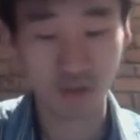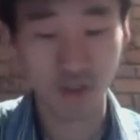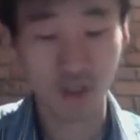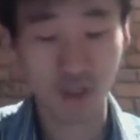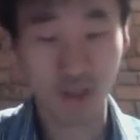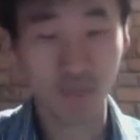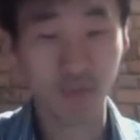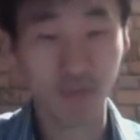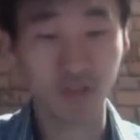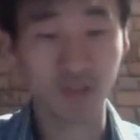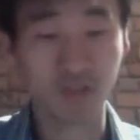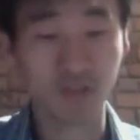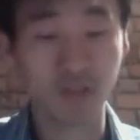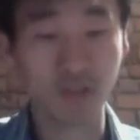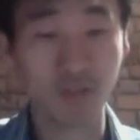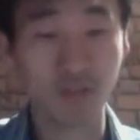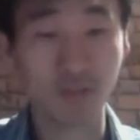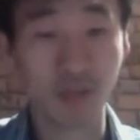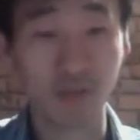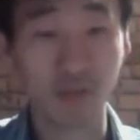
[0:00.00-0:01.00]
But at the same
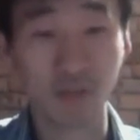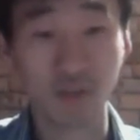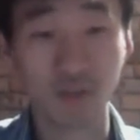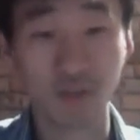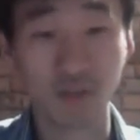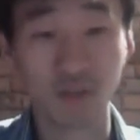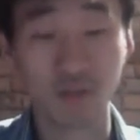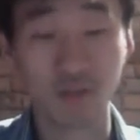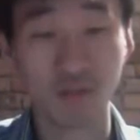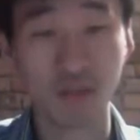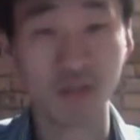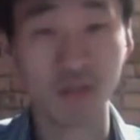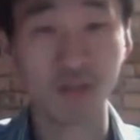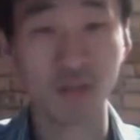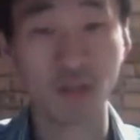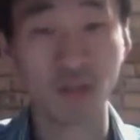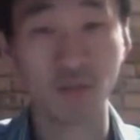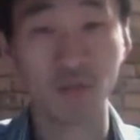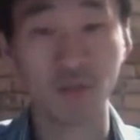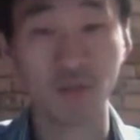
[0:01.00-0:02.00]
time, because the Spanish
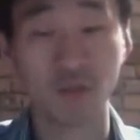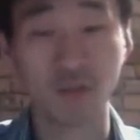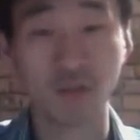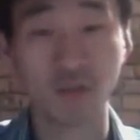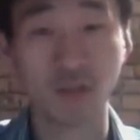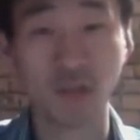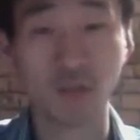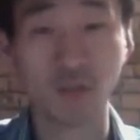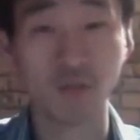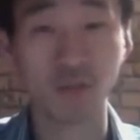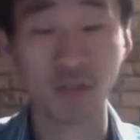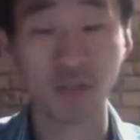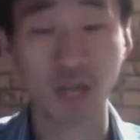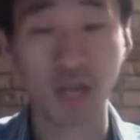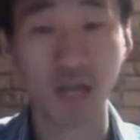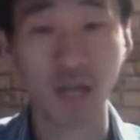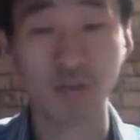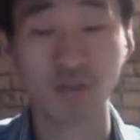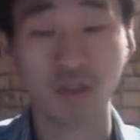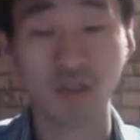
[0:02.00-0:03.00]
language is a language that
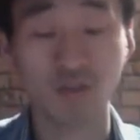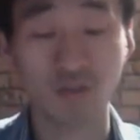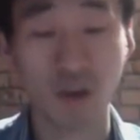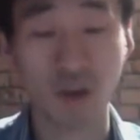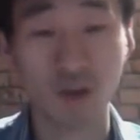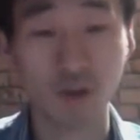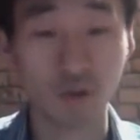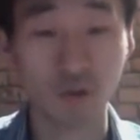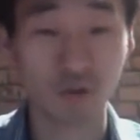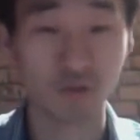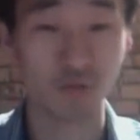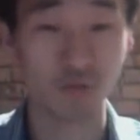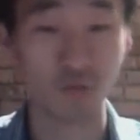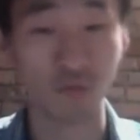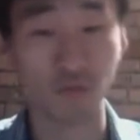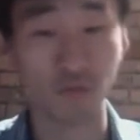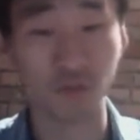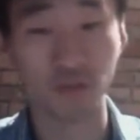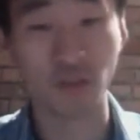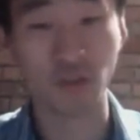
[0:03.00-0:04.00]
actually follows the rules,